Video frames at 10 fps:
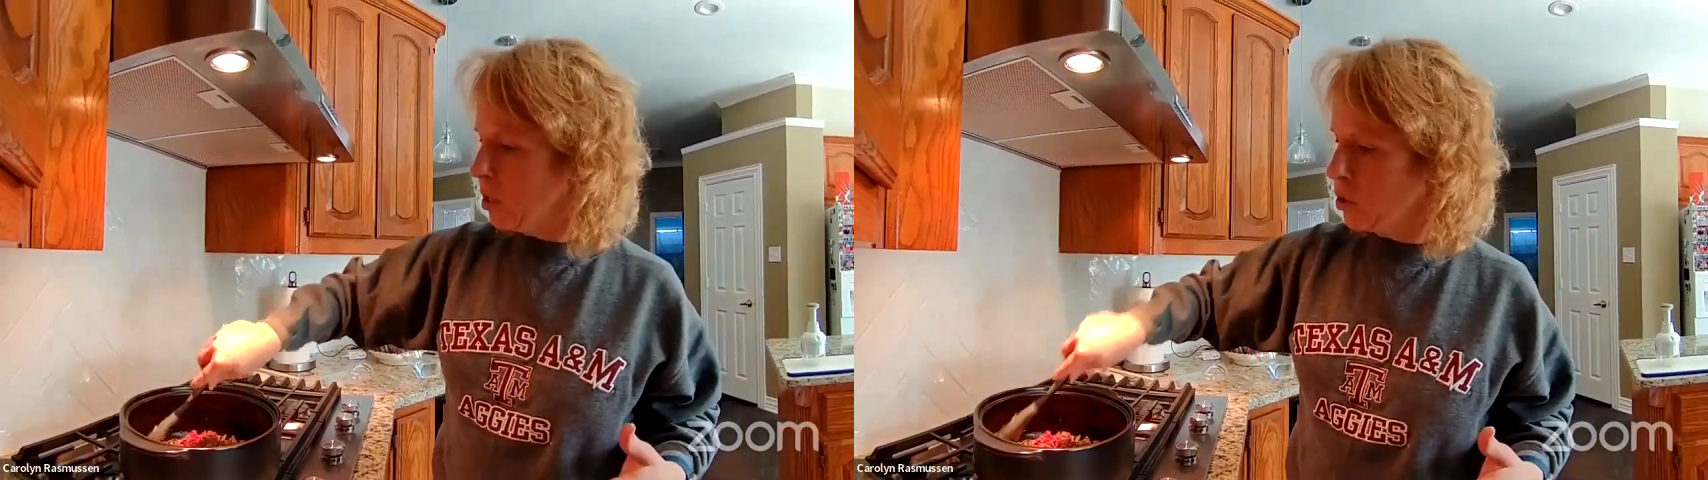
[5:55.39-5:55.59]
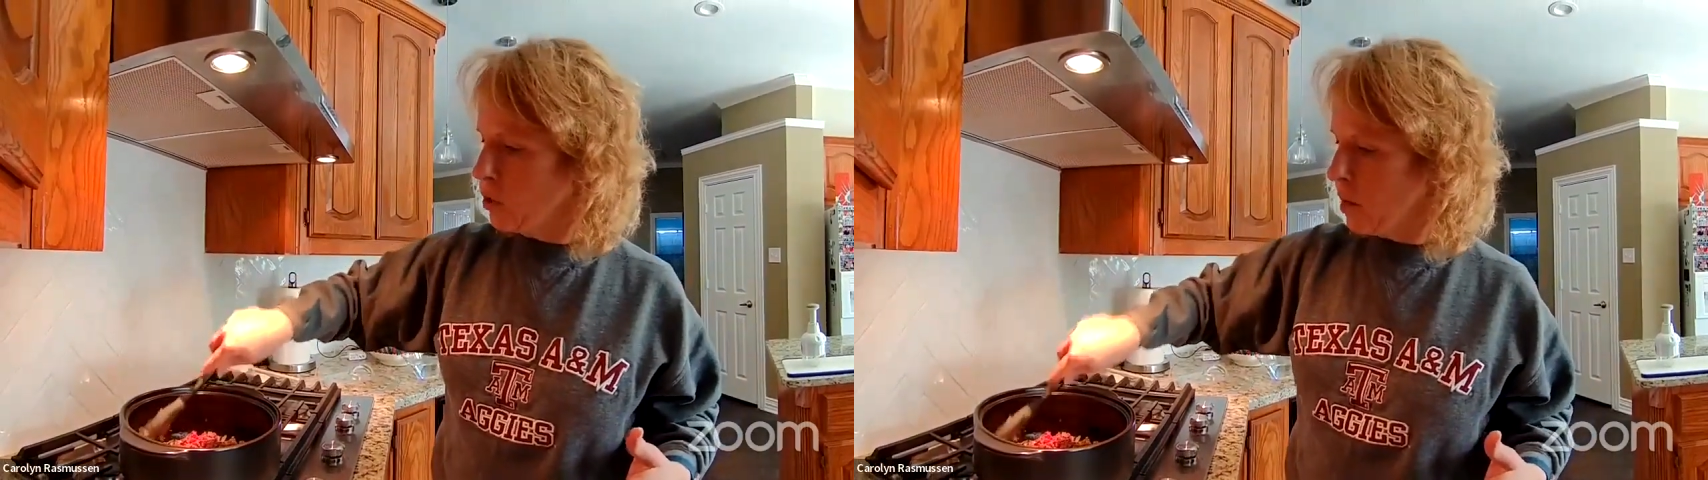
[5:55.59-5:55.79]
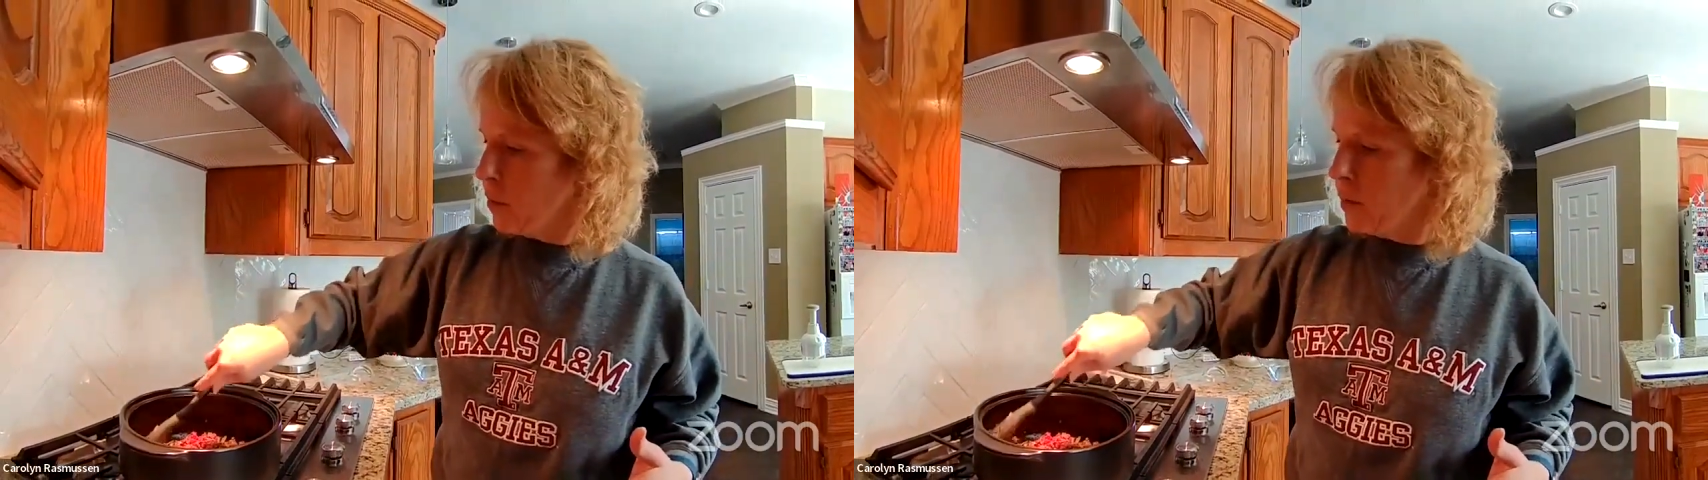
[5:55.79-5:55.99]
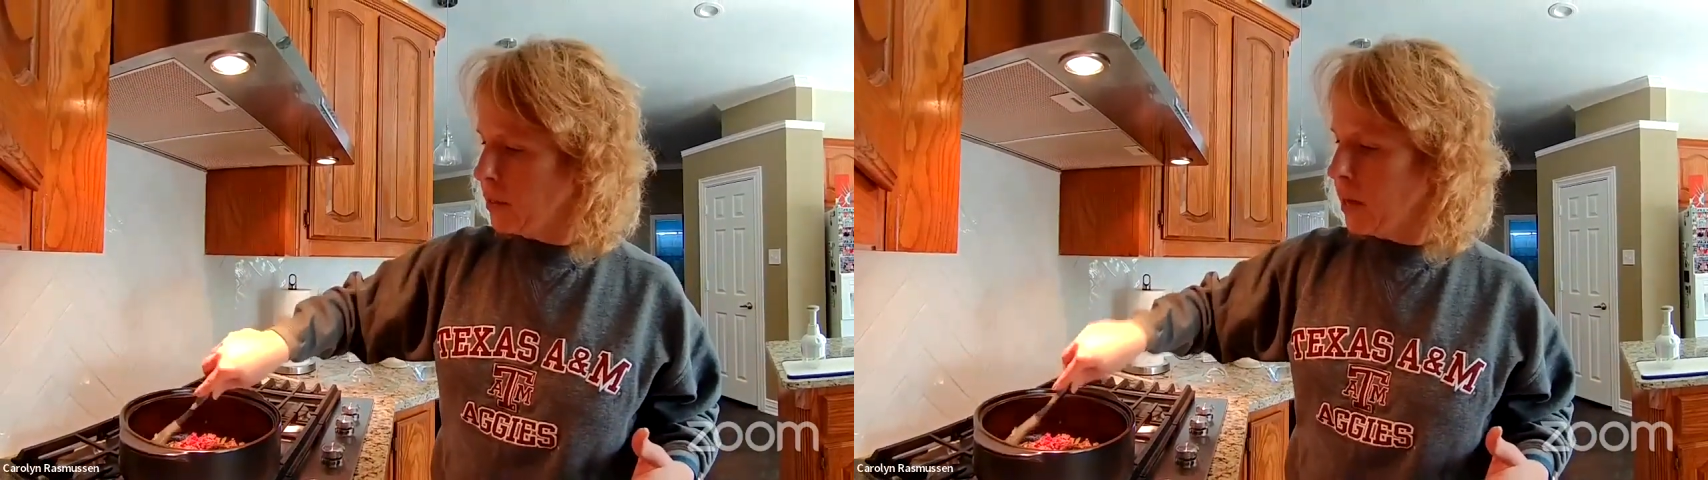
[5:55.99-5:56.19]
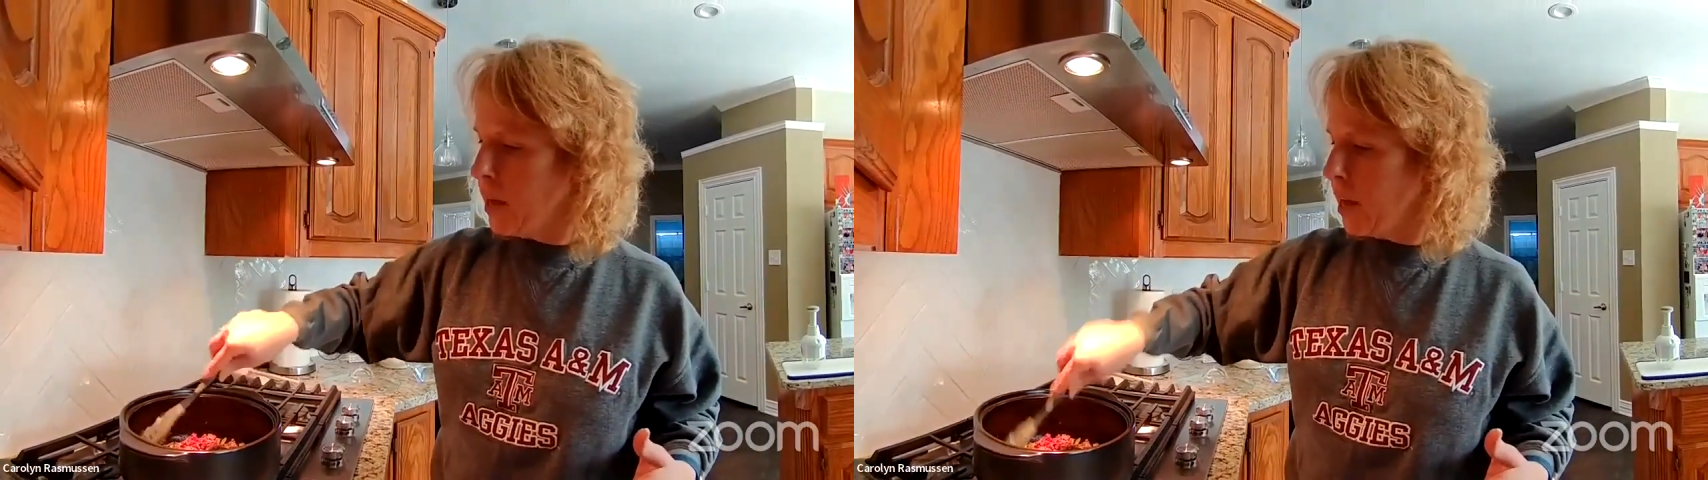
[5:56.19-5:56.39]
It will scrape down the
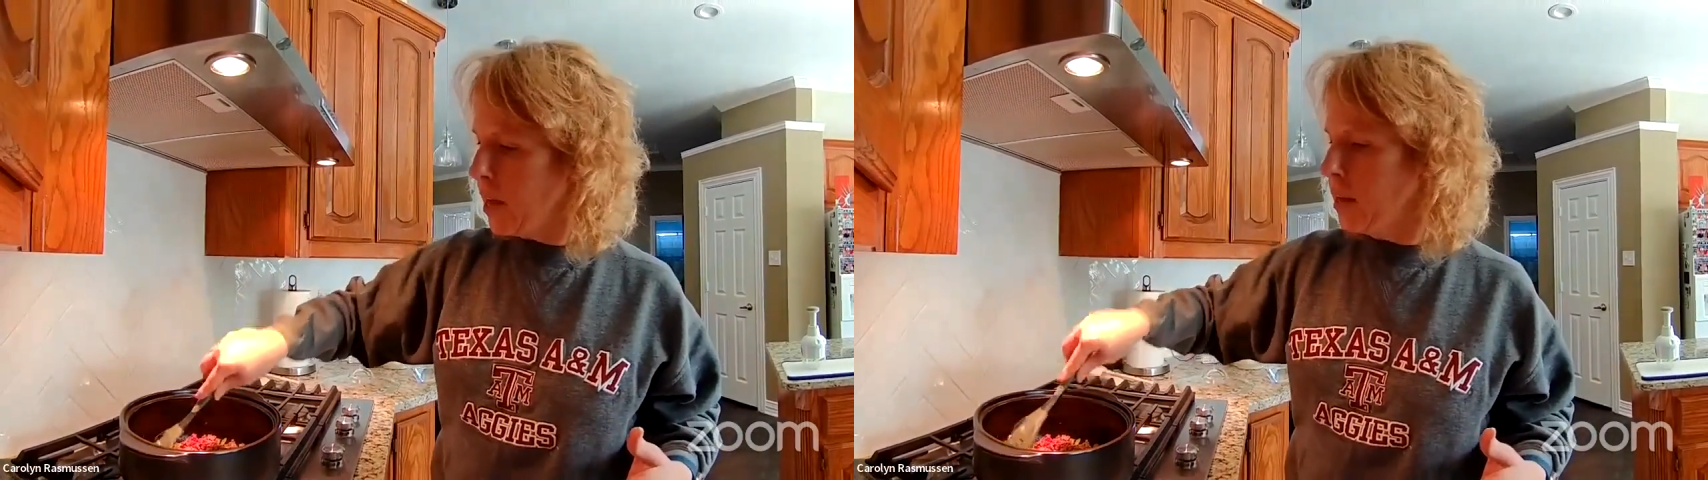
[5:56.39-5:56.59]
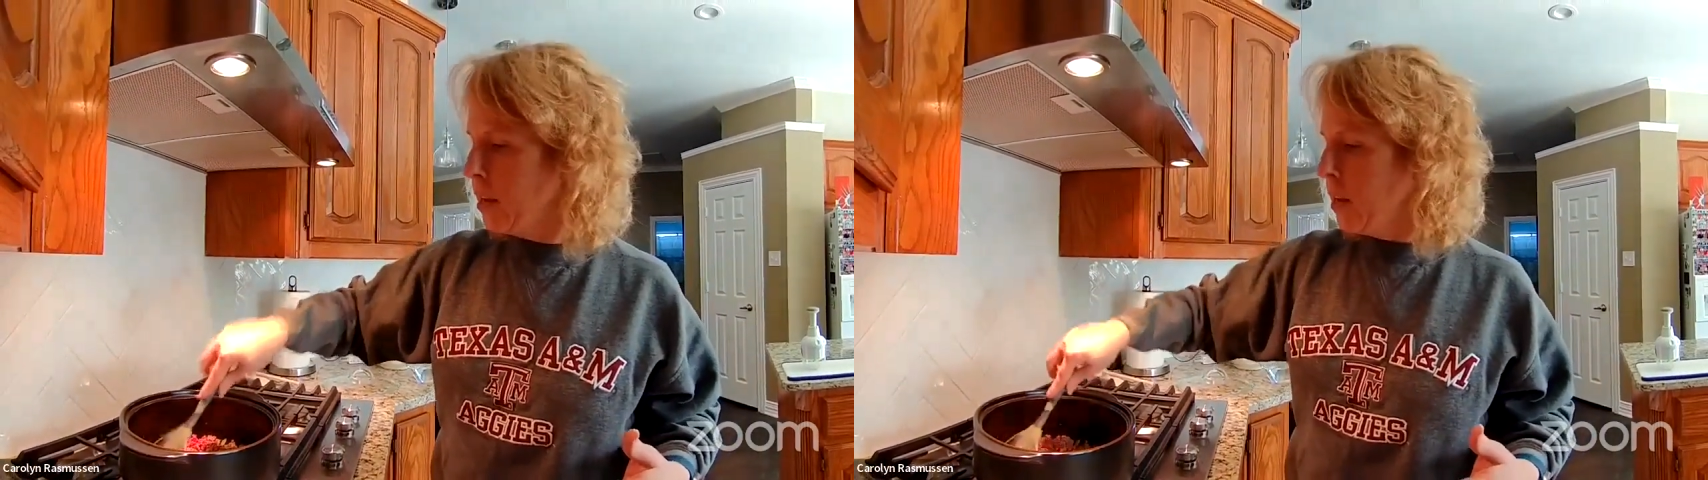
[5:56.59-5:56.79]
side,